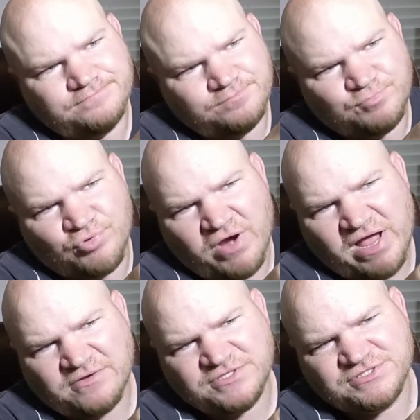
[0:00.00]

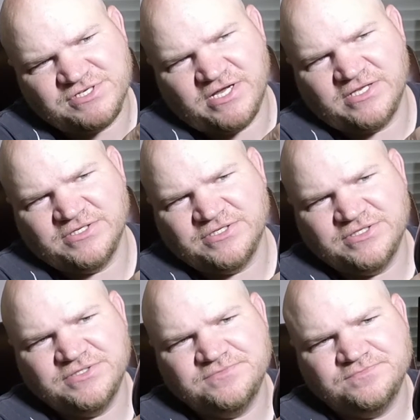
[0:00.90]
brownish
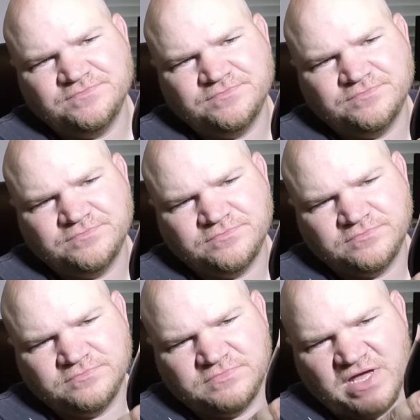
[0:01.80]
color,
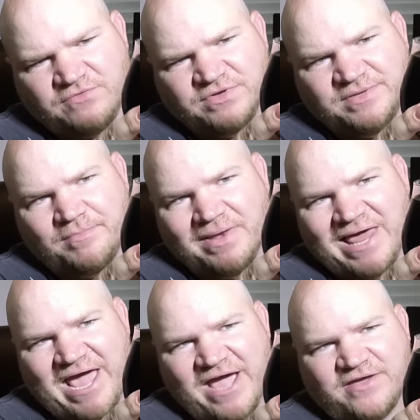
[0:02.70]
not really
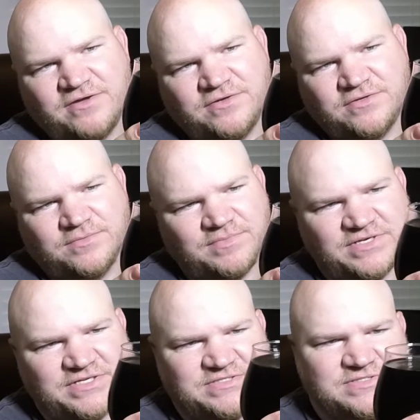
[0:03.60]
black,
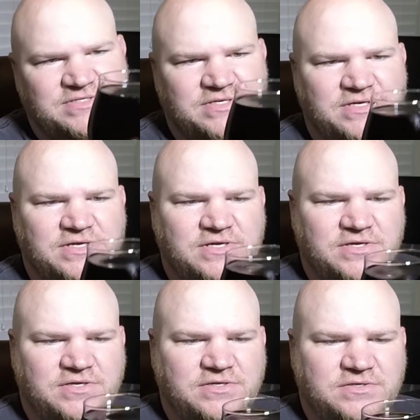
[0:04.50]
but it's
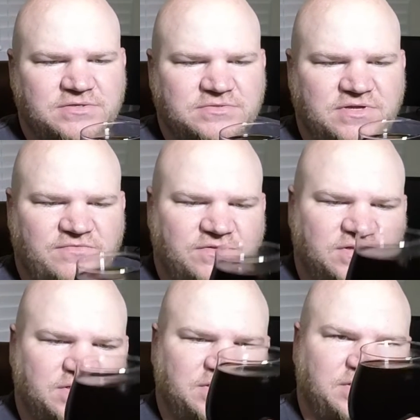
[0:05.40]

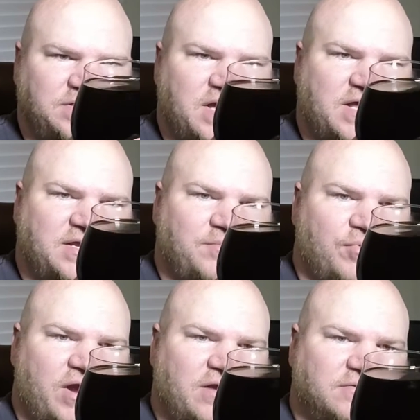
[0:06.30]
definitely got a
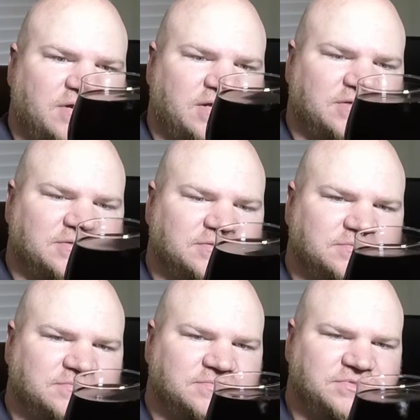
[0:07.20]
brown color
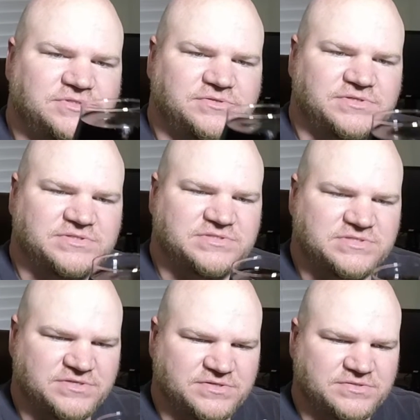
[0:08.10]
to it.
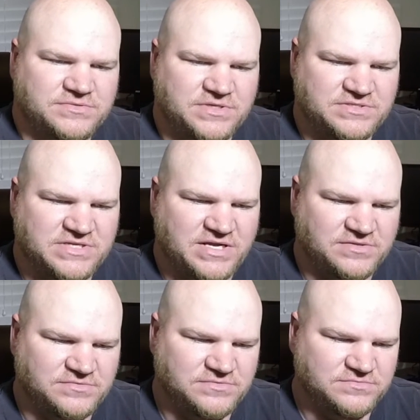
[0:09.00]
So it's
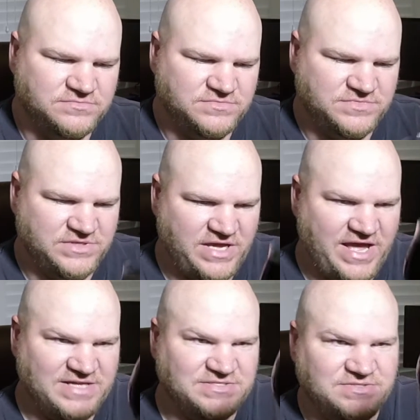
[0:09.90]
not
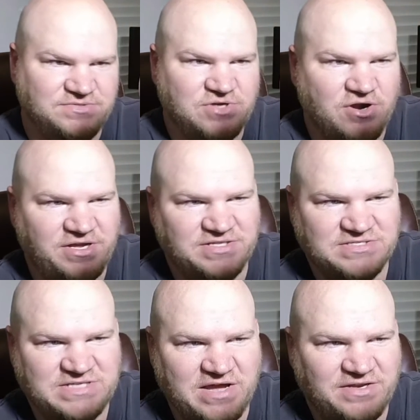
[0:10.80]
as dark and
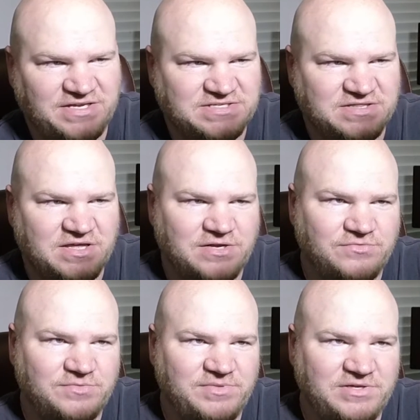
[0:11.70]
stouty as I thought it
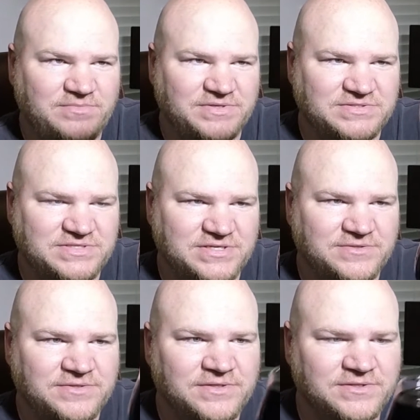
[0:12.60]
would be, but
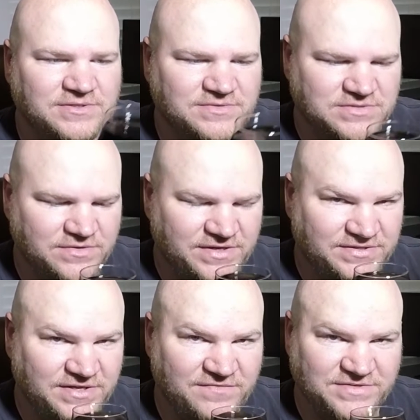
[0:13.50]
let's go ahead
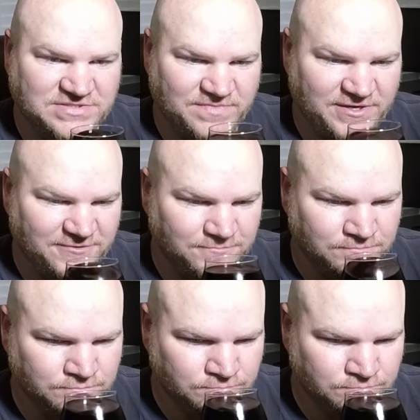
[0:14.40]
and give it a smell.